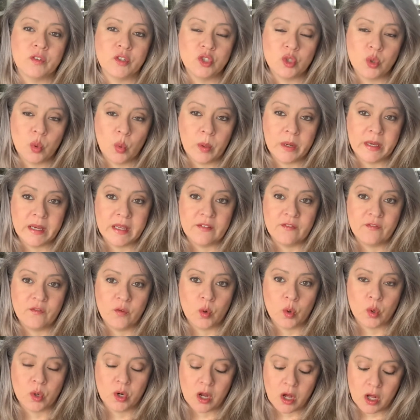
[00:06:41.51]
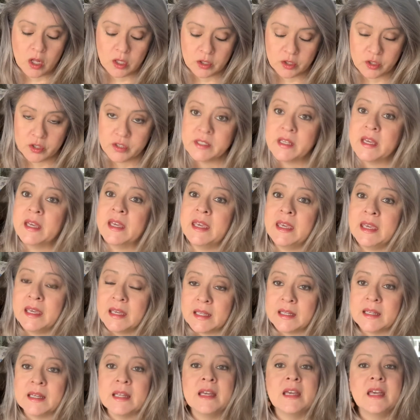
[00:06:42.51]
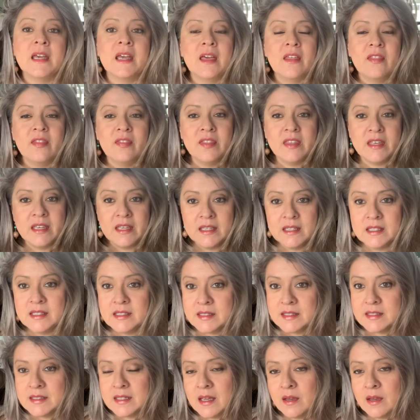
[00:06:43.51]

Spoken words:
$24. Again, these